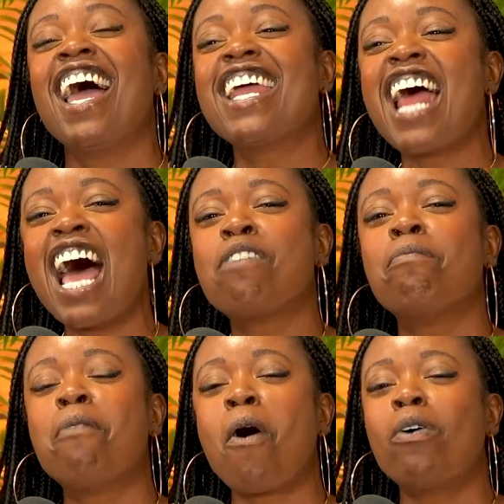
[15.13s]
It had
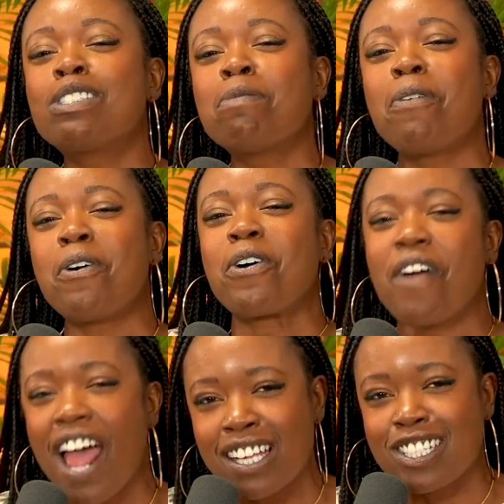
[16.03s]
multiple
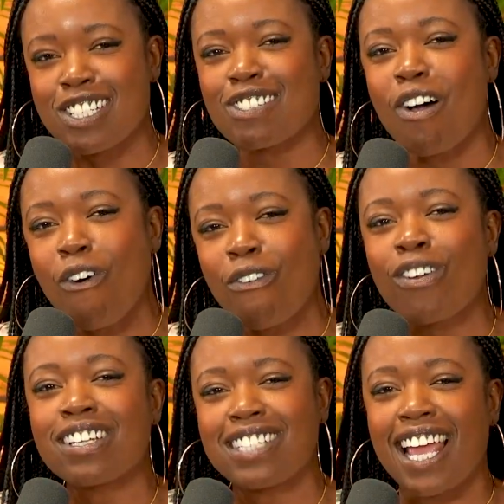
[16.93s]
crashes over
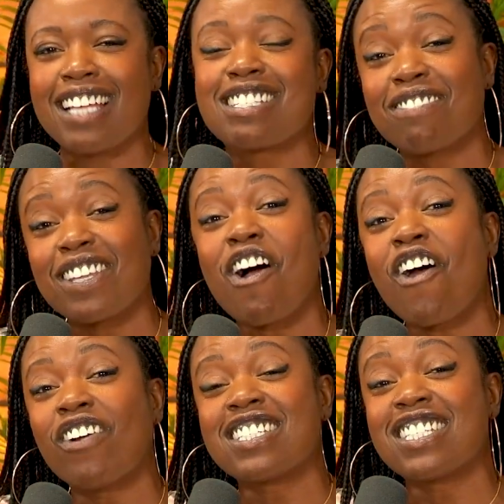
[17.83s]
the days of the
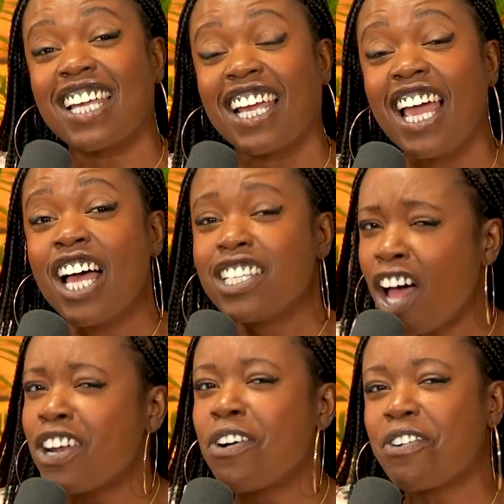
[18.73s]
RNC.
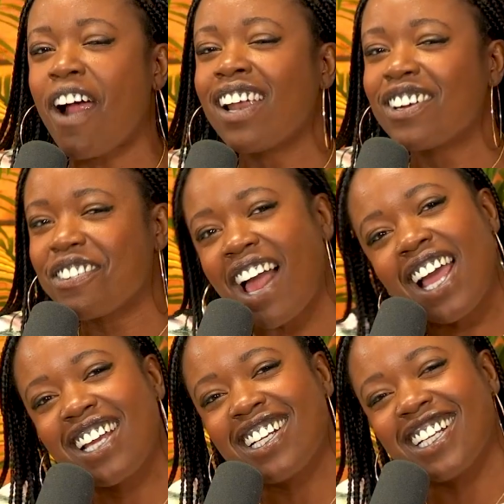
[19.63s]
Y'all know Grindr,
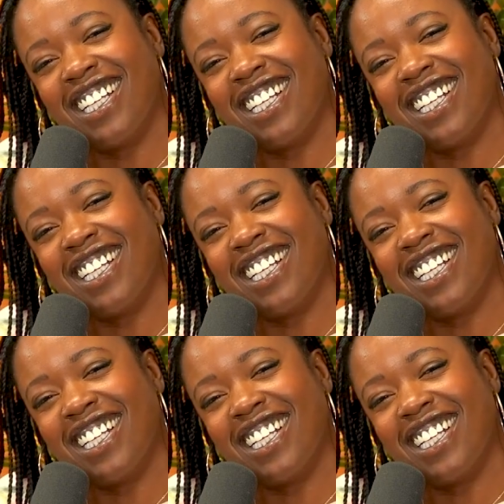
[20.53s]
right?